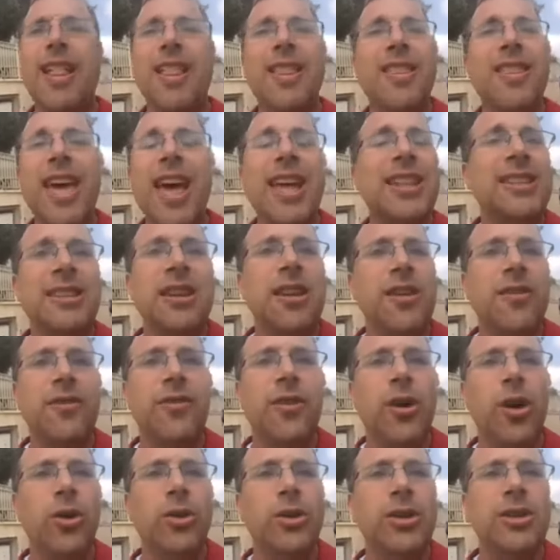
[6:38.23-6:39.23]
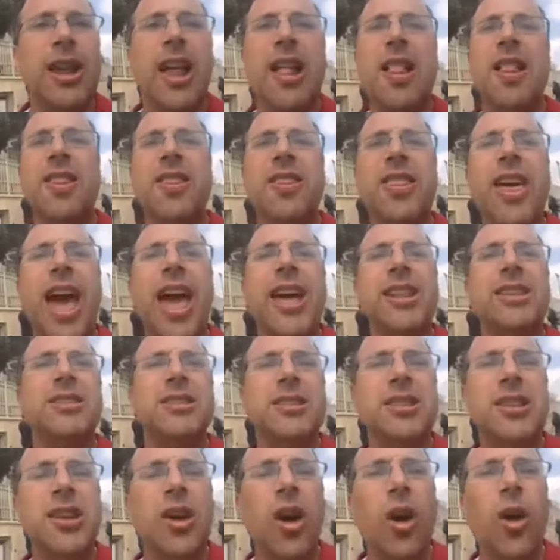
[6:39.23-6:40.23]
That's it, folks. That's
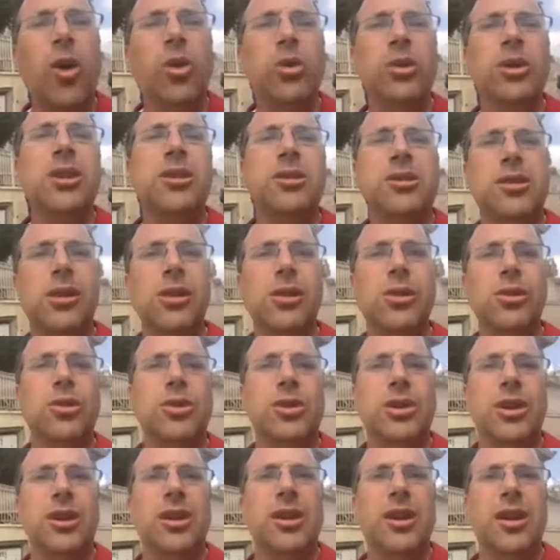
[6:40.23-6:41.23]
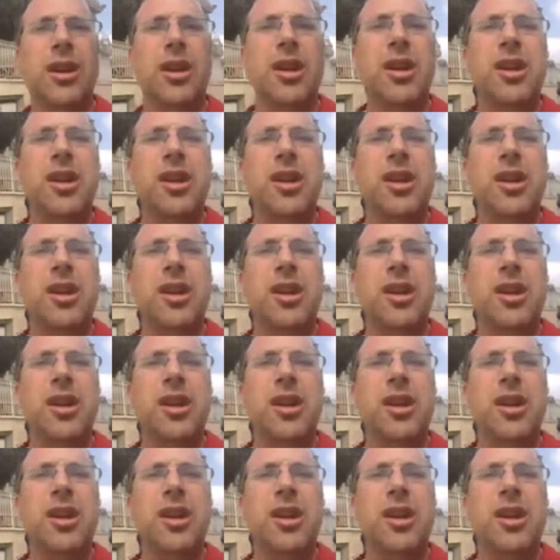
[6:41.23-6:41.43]
the only solution